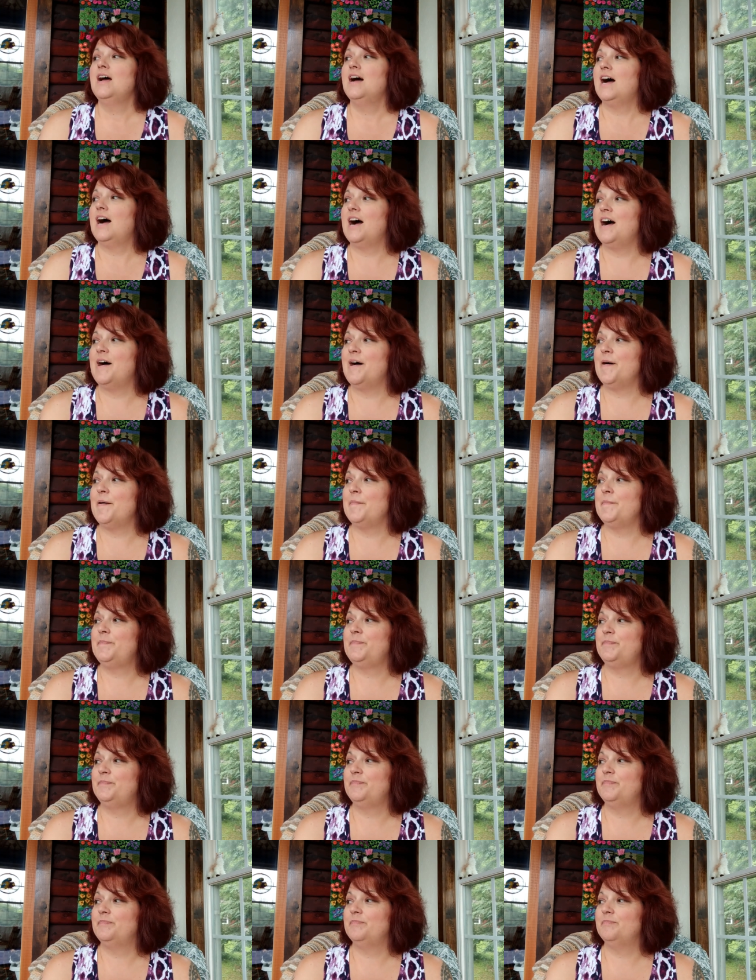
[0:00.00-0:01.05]
Um,
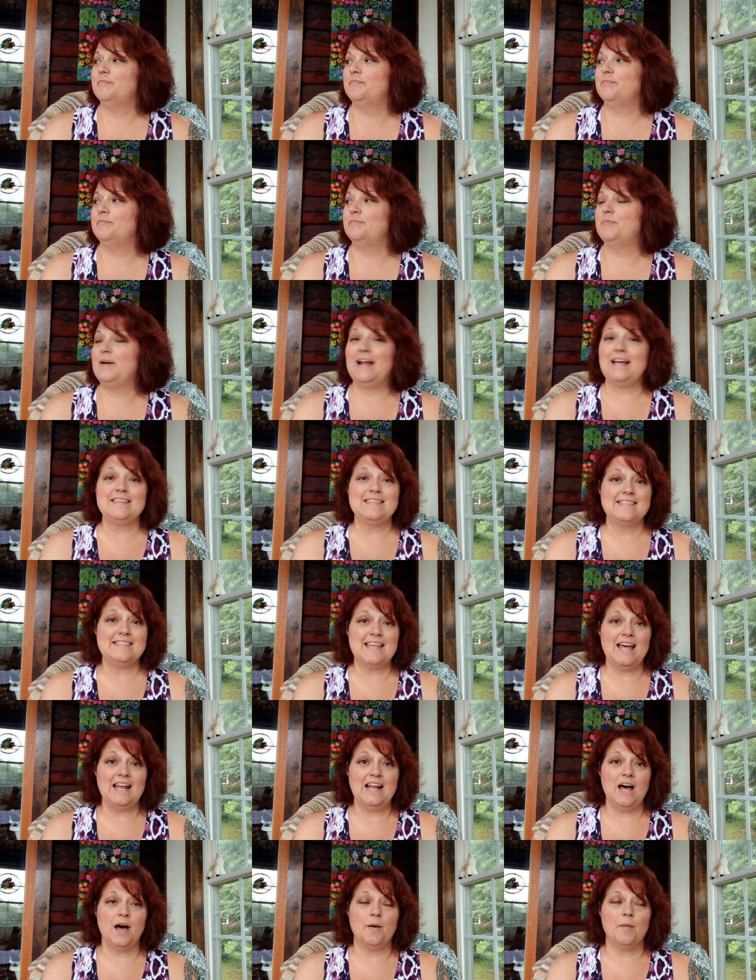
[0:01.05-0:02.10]
but I
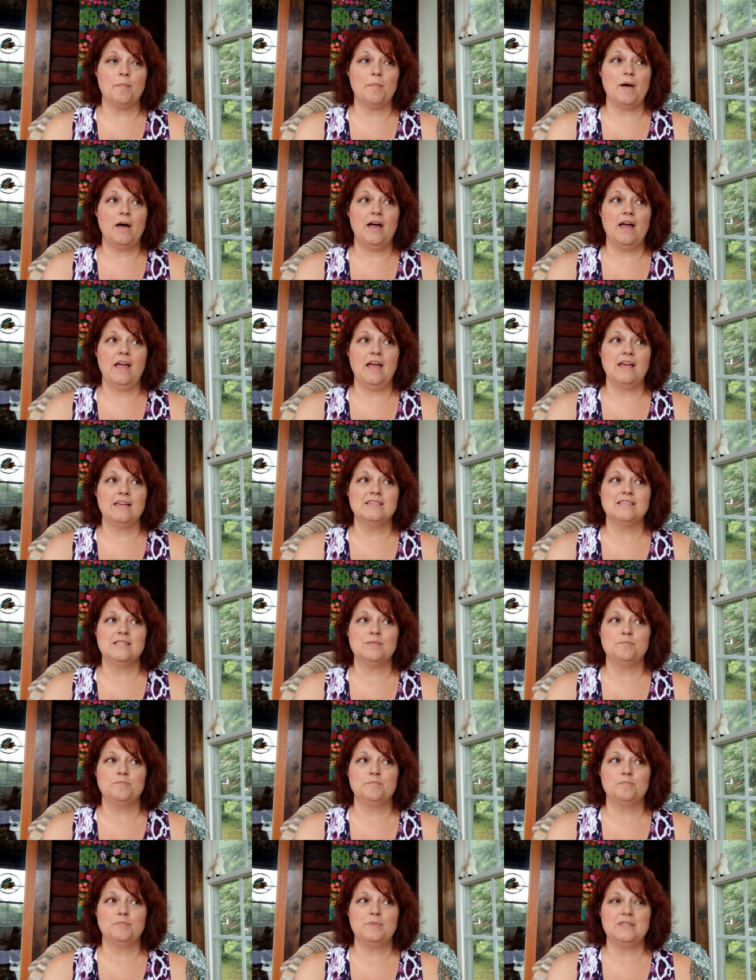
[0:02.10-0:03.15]
set up a
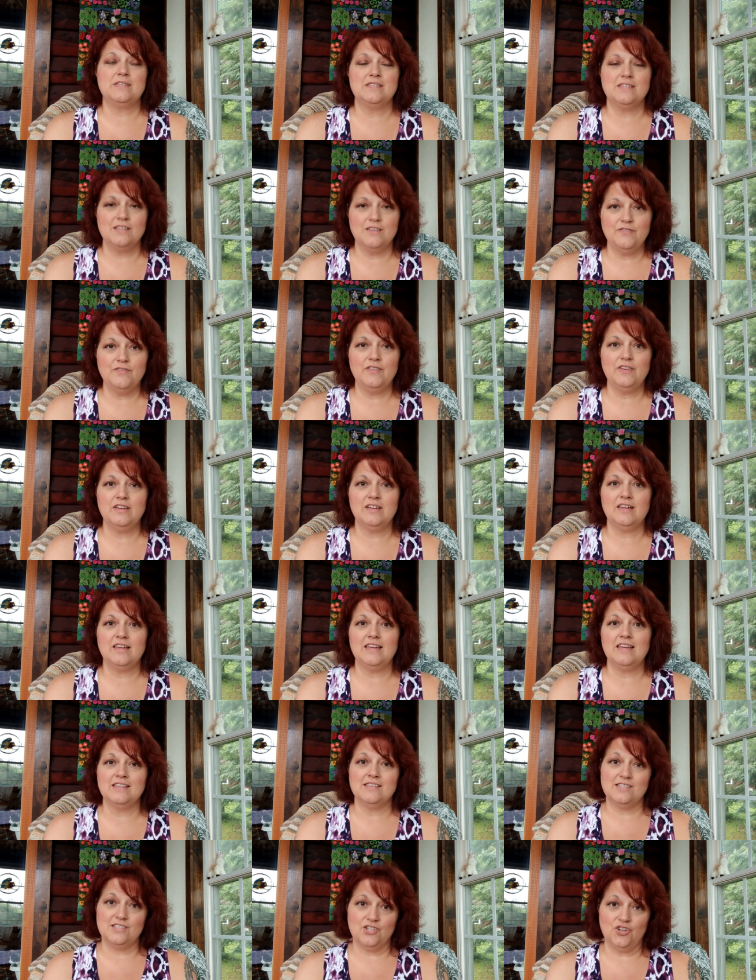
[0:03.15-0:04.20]
specific
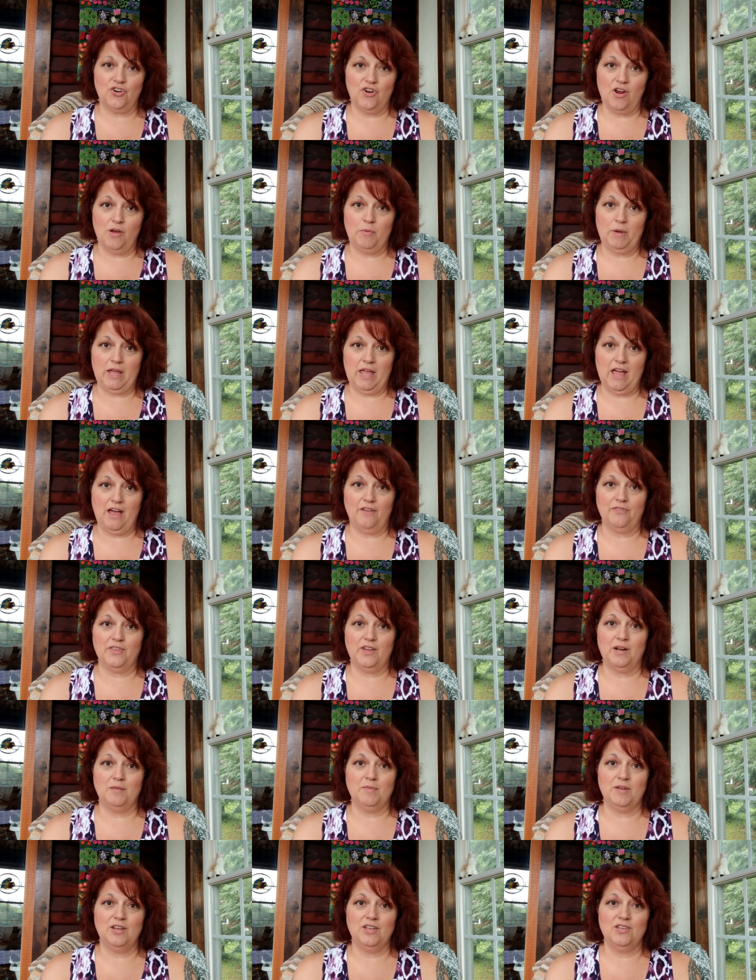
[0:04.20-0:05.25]
Instagram account that
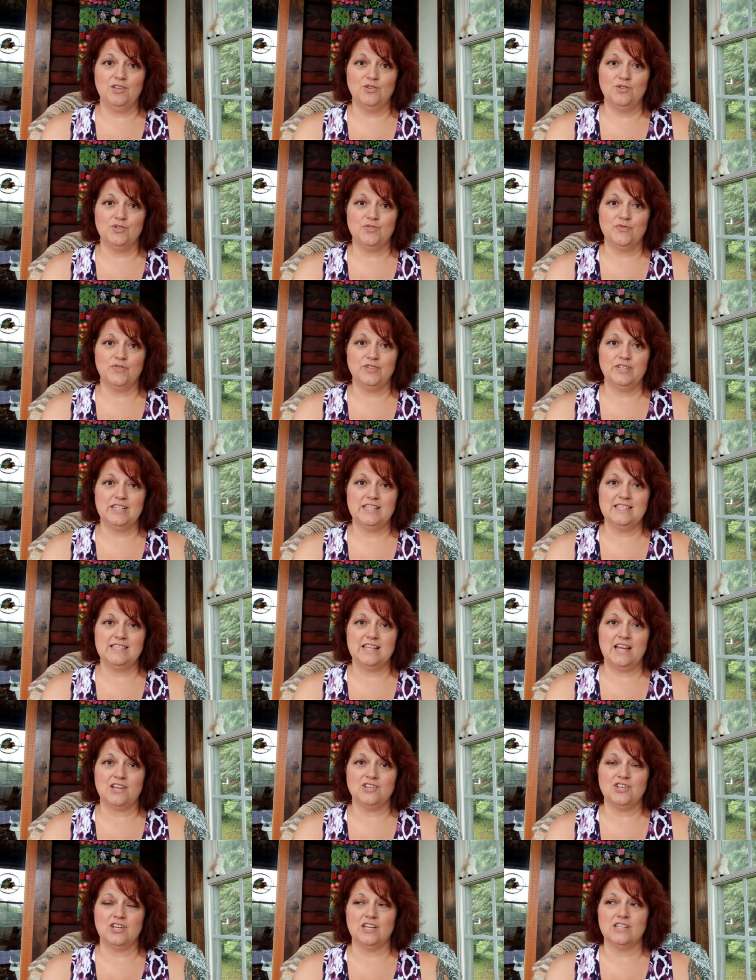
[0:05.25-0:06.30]
I'm going to use for
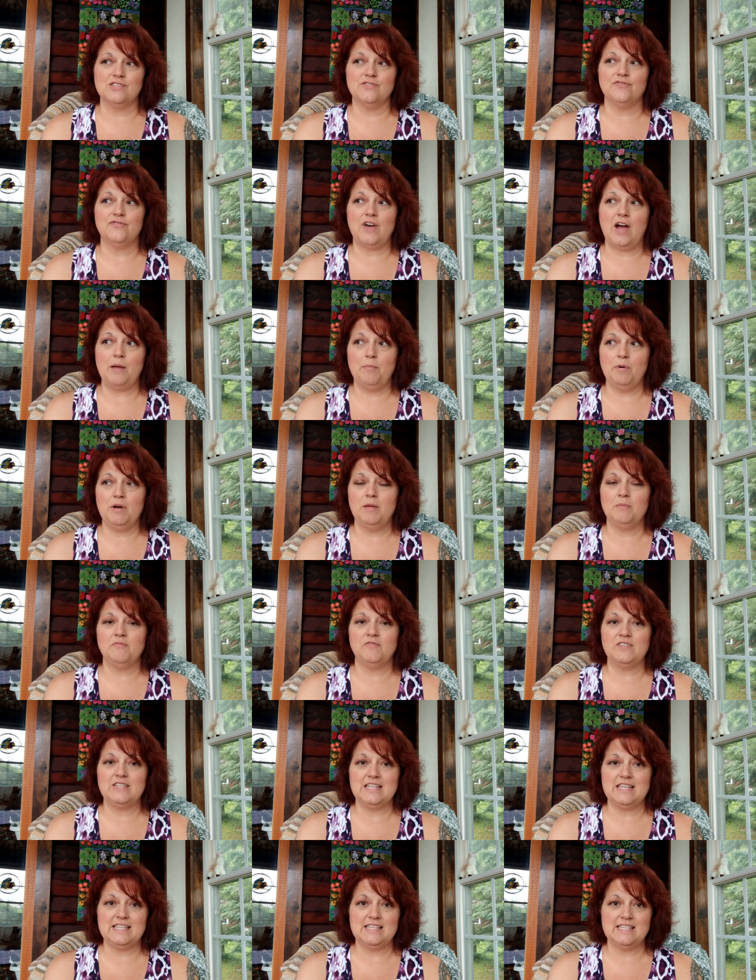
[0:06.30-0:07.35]
destashing. It's Fibernymph
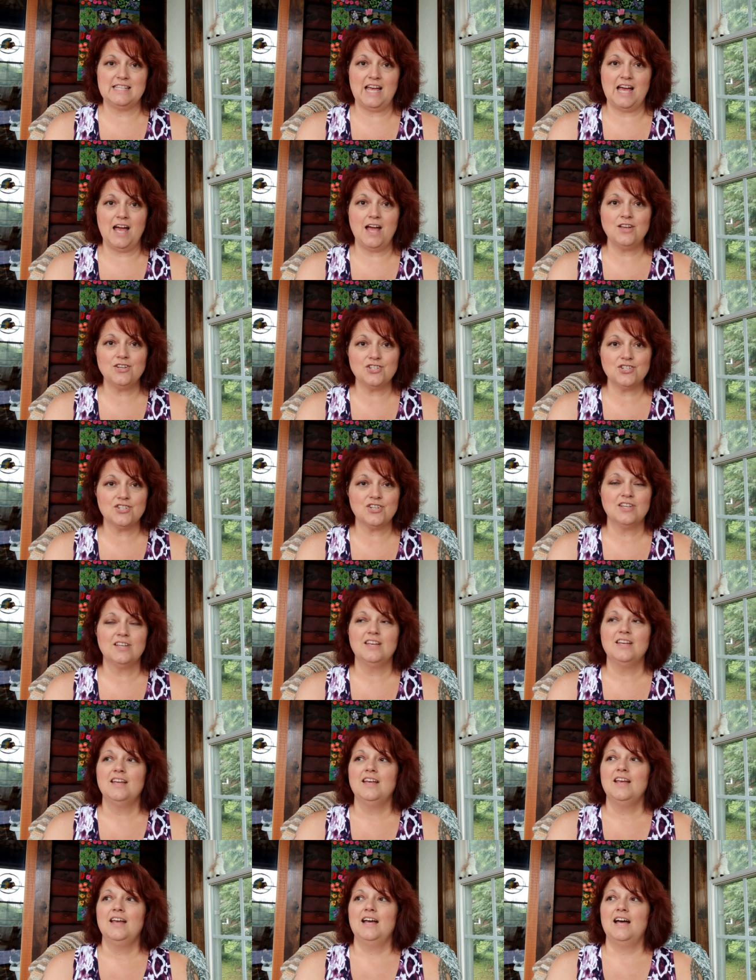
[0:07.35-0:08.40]
Destash,
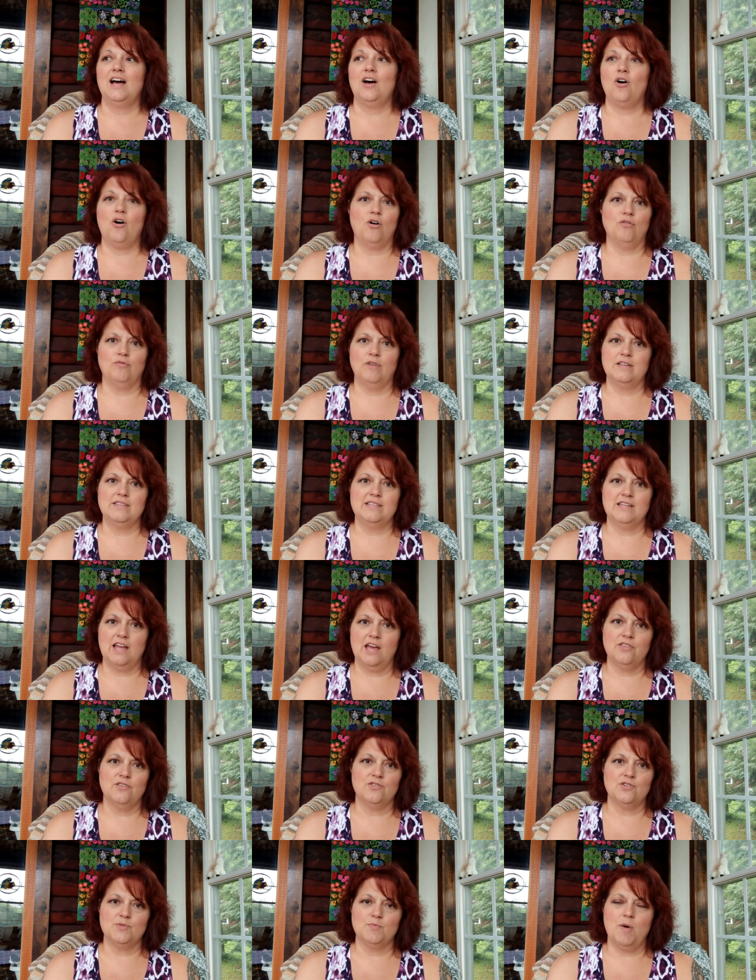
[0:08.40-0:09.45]
all run
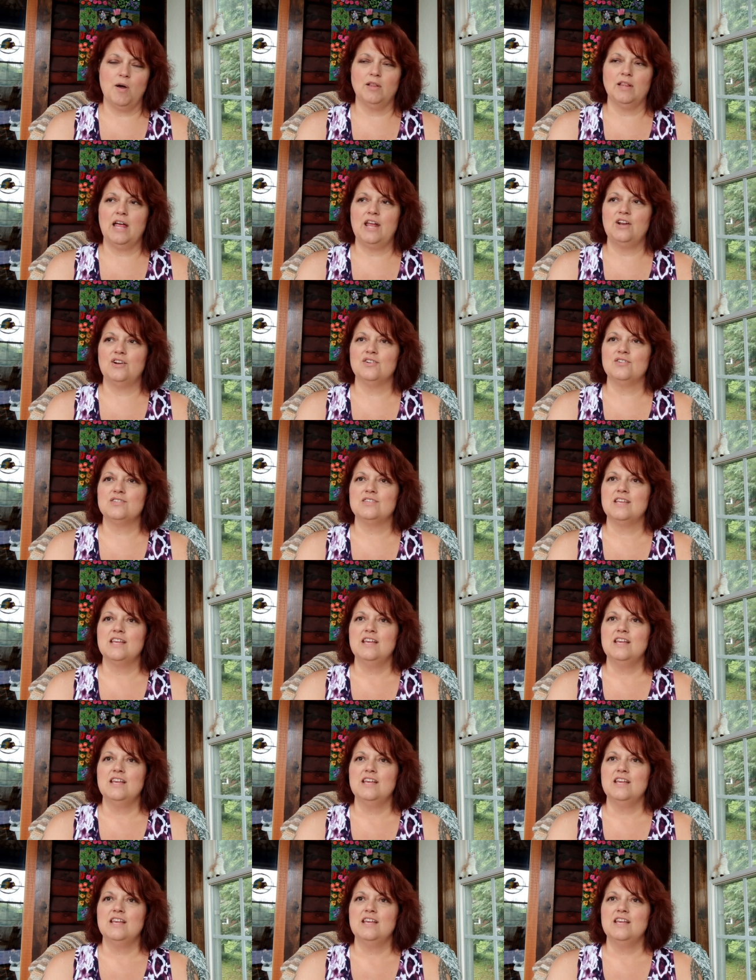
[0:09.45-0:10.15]
together, small letters.